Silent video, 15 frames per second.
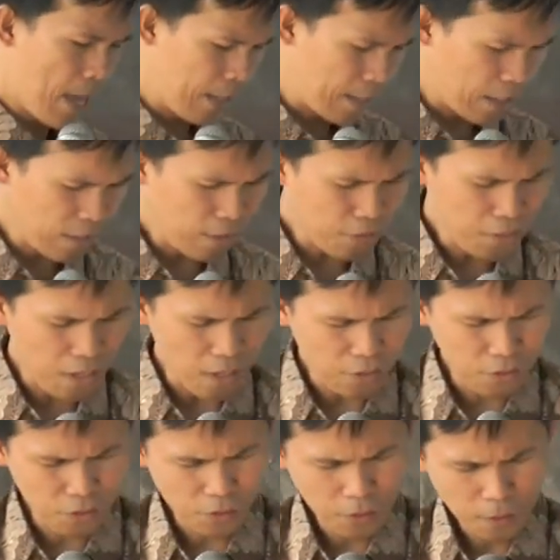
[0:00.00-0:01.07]
And then it
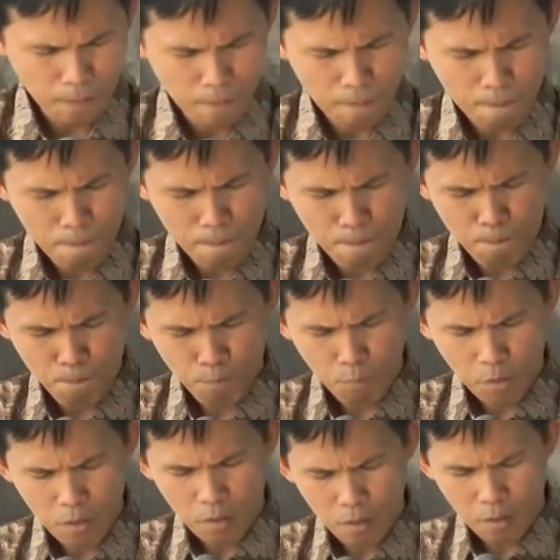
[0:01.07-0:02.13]
says,
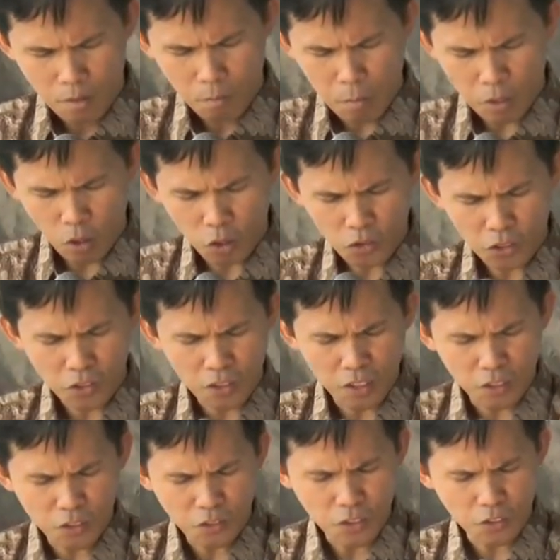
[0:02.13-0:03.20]
because it
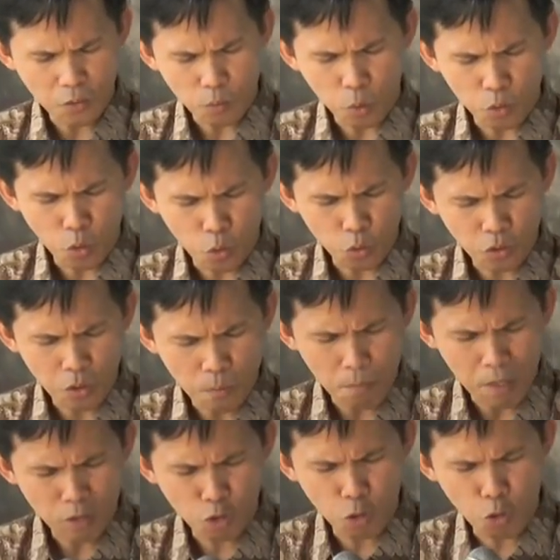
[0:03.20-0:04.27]
never ceases nor knows him,
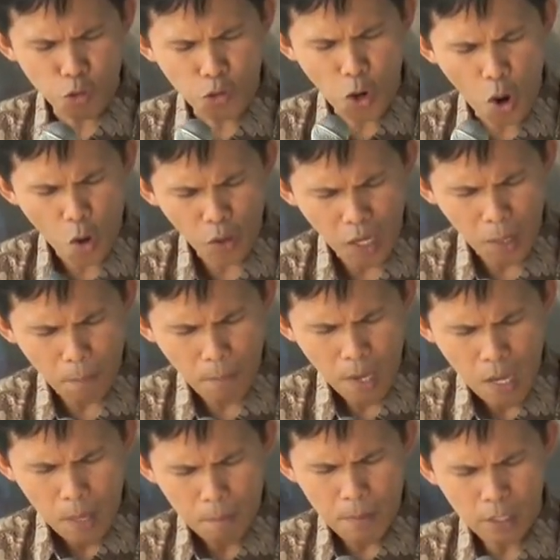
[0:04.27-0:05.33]
but you know
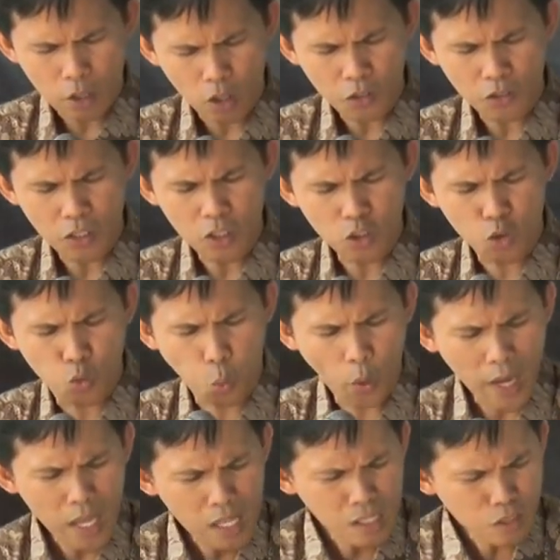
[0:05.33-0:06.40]
him because he
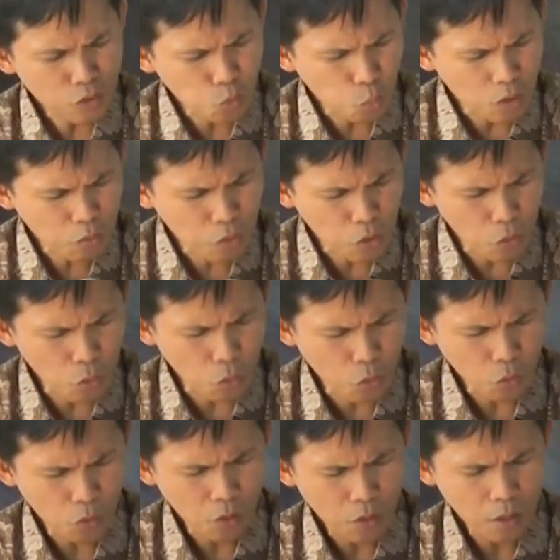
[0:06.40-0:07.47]
dwells with
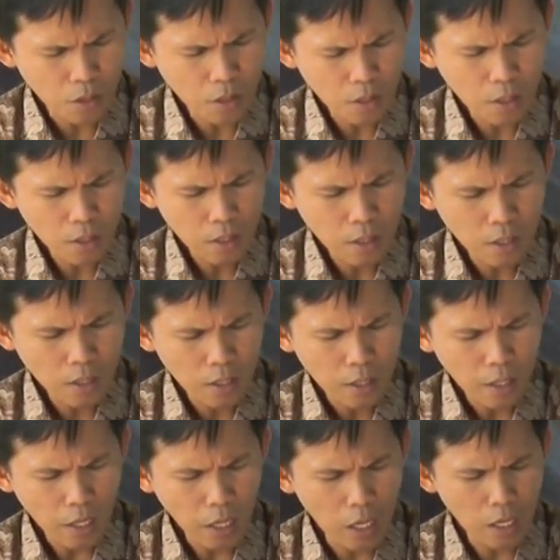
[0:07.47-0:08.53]
you
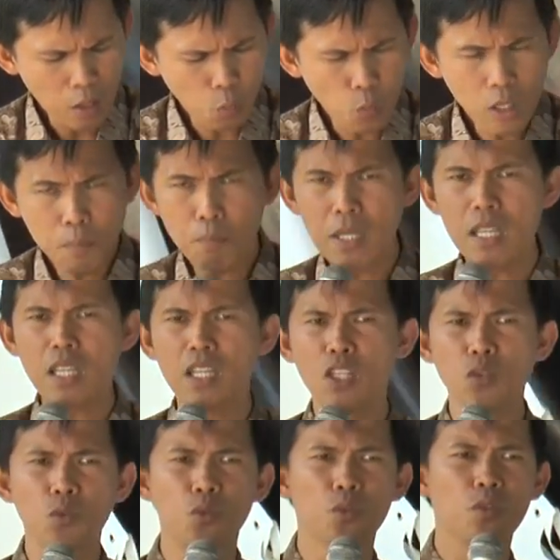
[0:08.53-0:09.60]
and will be in you.